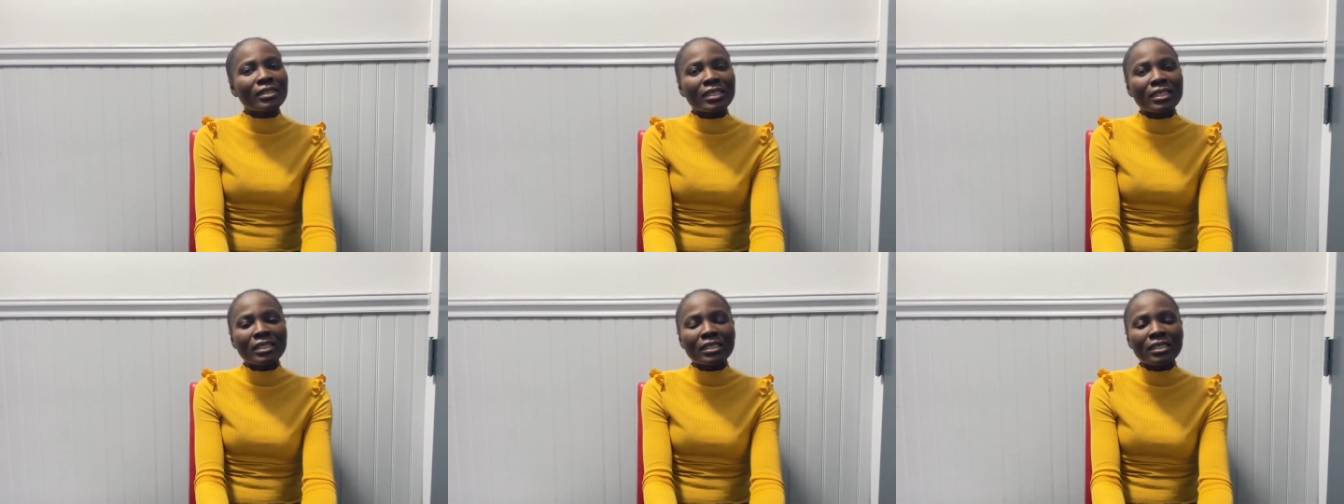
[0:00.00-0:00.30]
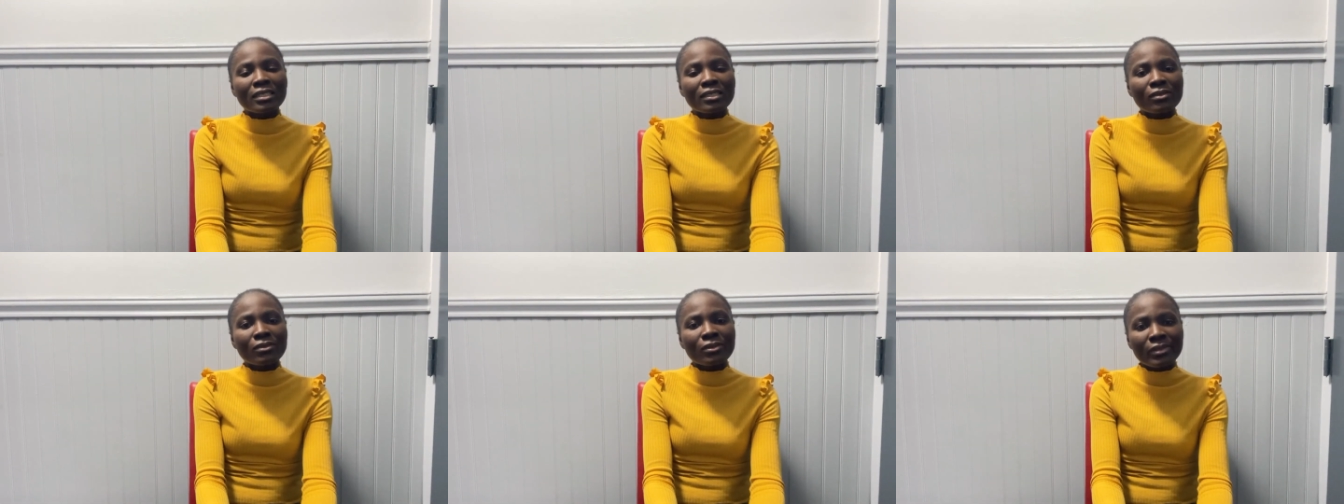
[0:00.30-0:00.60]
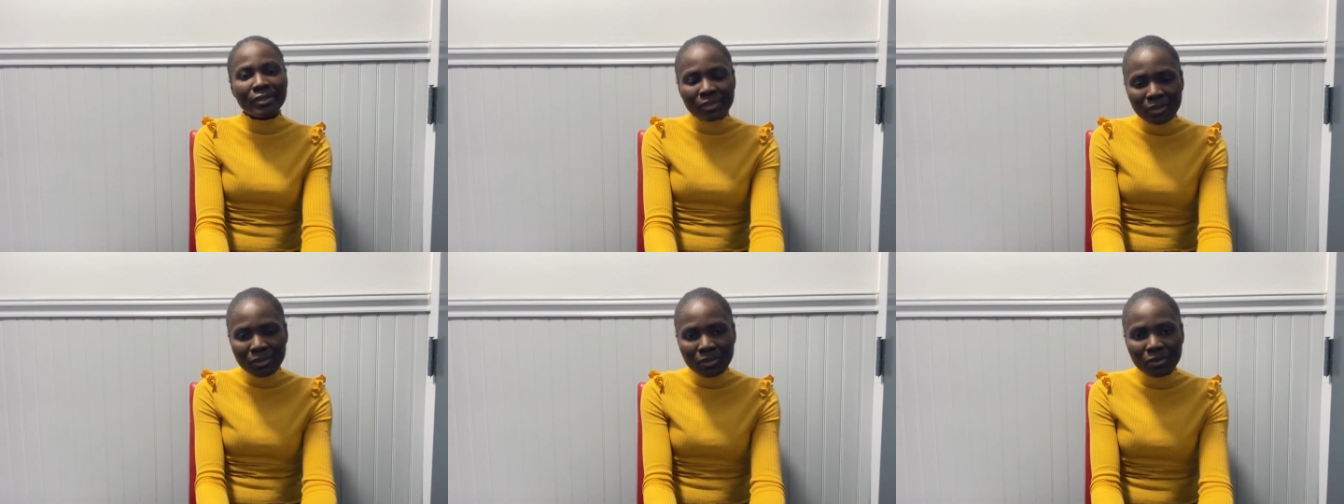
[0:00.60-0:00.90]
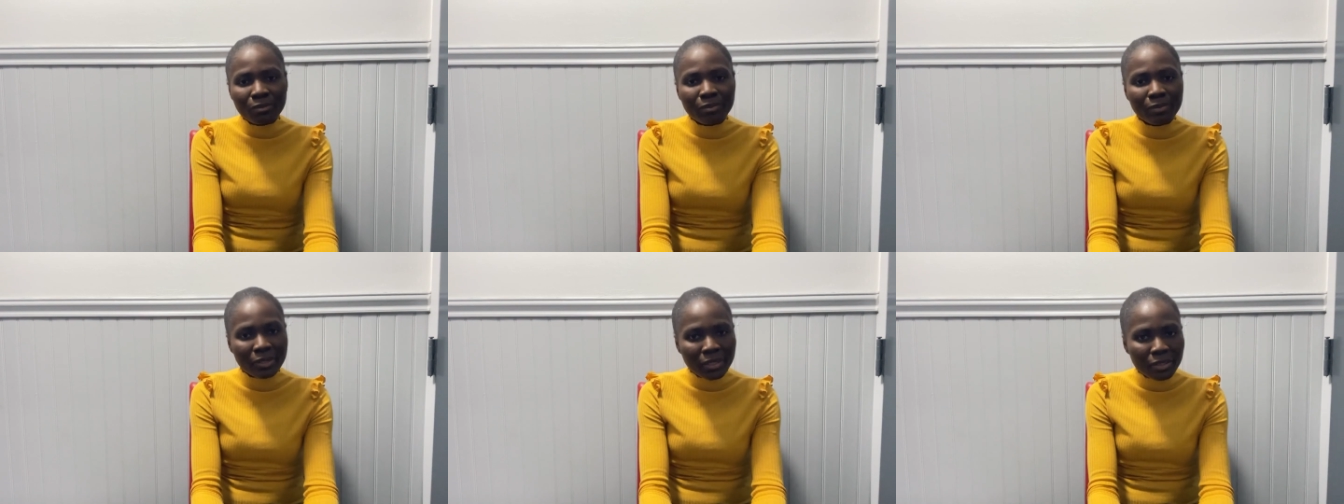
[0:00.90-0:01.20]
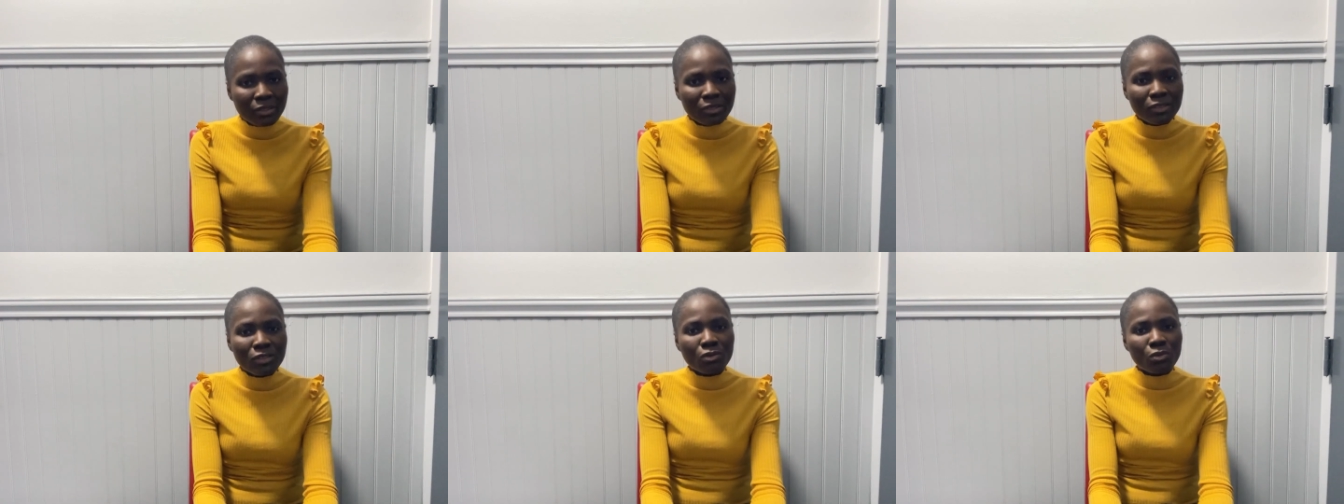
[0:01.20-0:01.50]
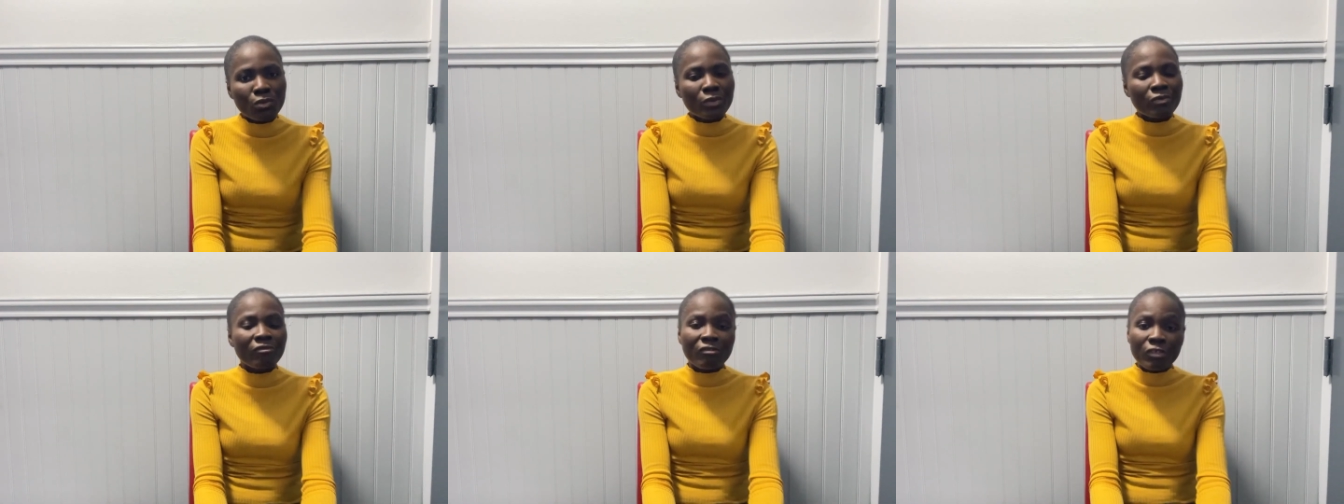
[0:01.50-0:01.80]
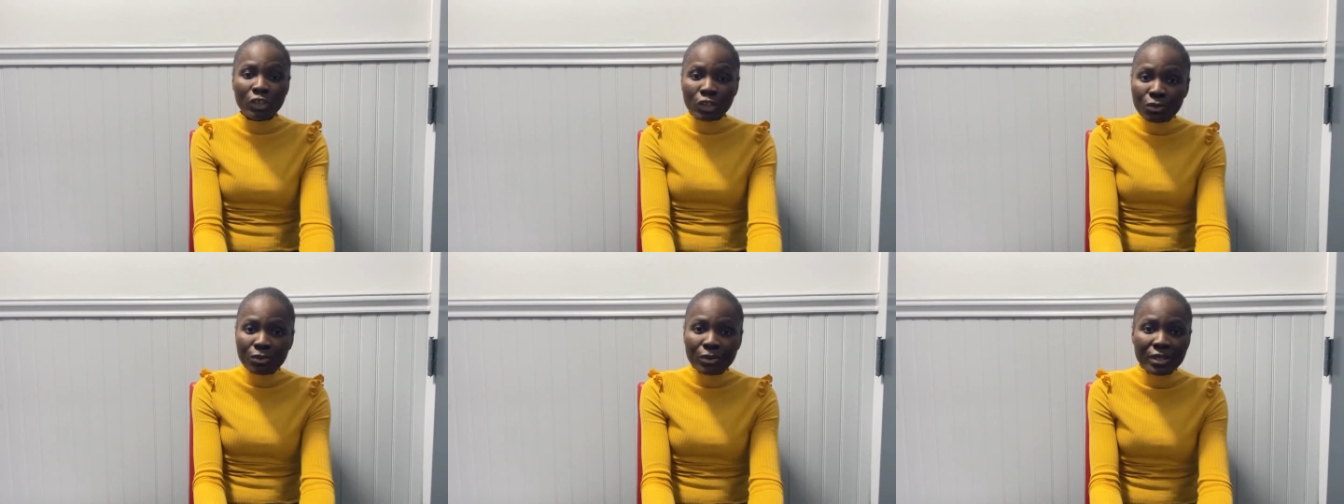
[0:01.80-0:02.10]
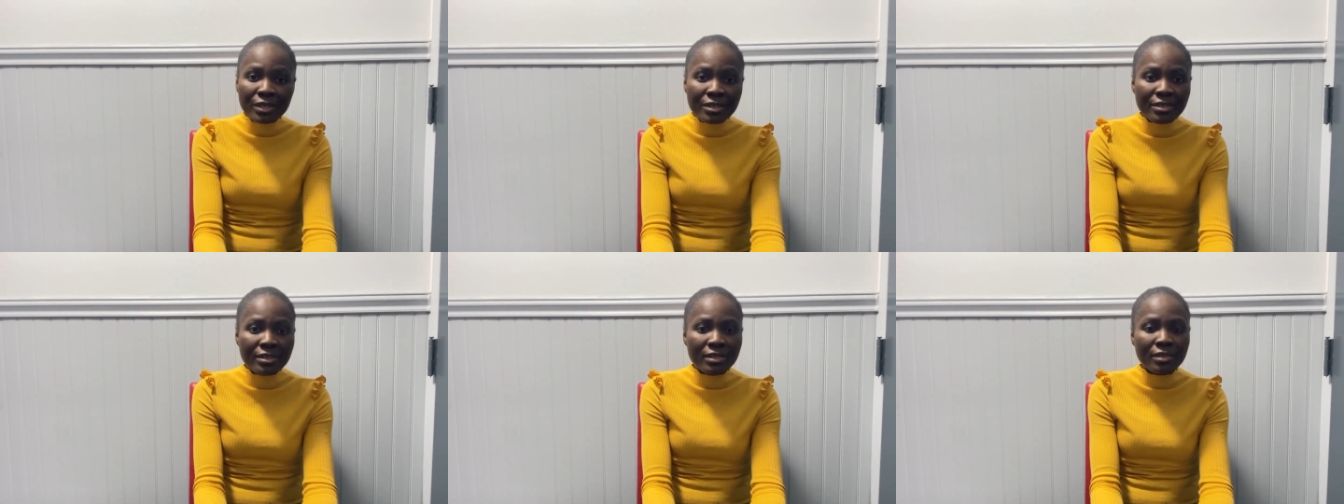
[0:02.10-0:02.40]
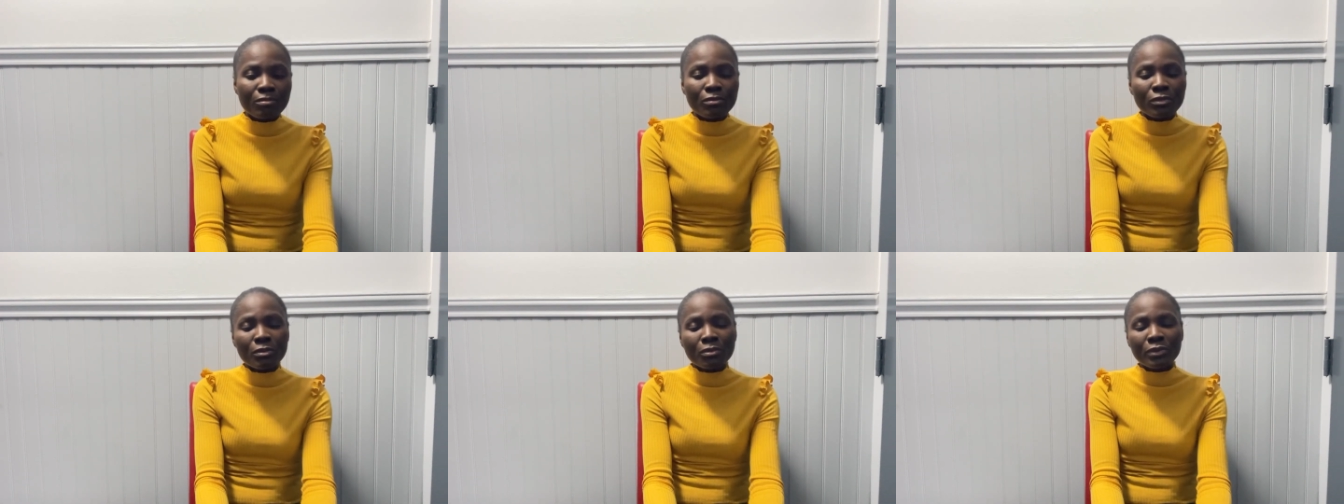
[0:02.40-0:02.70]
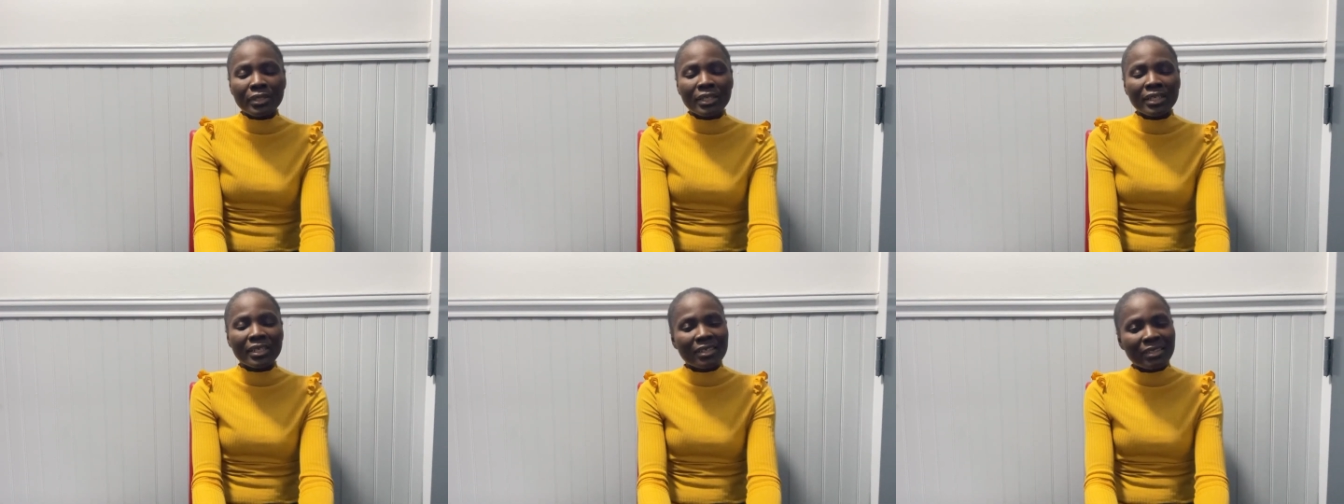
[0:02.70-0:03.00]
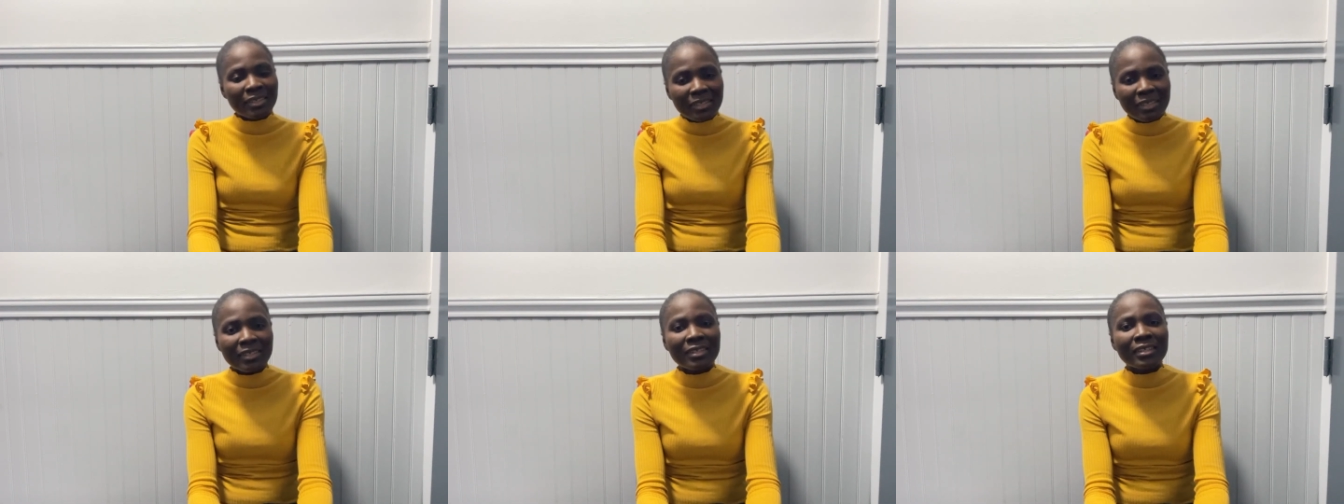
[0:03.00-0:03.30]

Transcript: and God is still blessing you with viewers, and people are